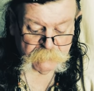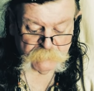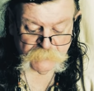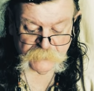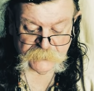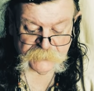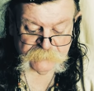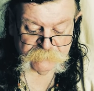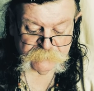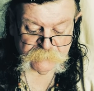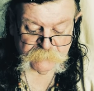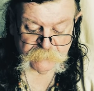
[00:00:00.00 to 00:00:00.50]

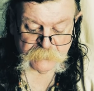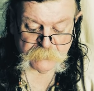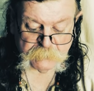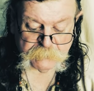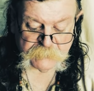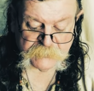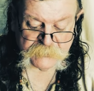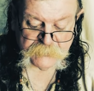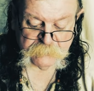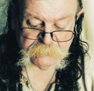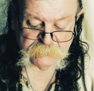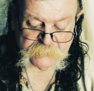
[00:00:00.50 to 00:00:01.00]
reading from the
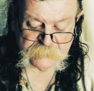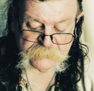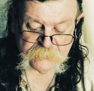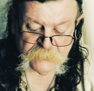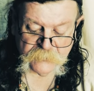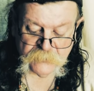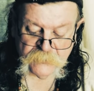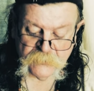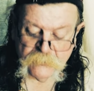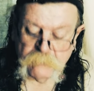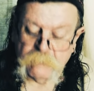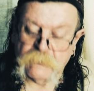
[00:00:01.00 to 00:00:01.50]
paper
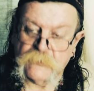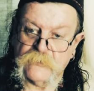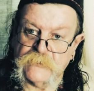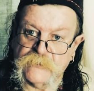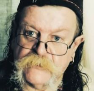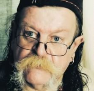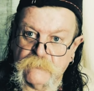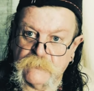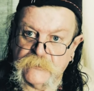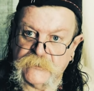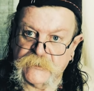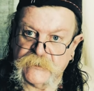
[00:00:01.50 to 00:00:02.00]
because I
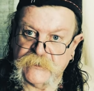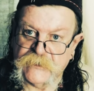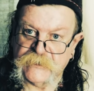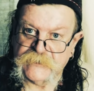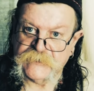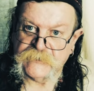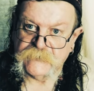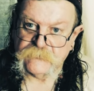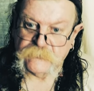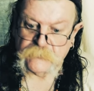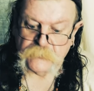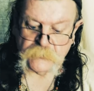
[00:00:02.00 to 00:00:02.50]
want to get
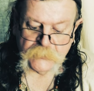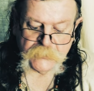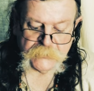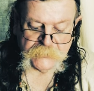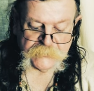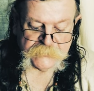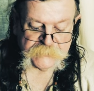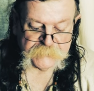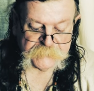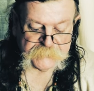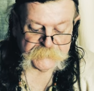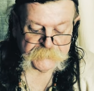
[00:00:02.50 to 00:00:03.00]
it
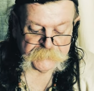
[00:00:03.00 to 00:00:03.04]
right.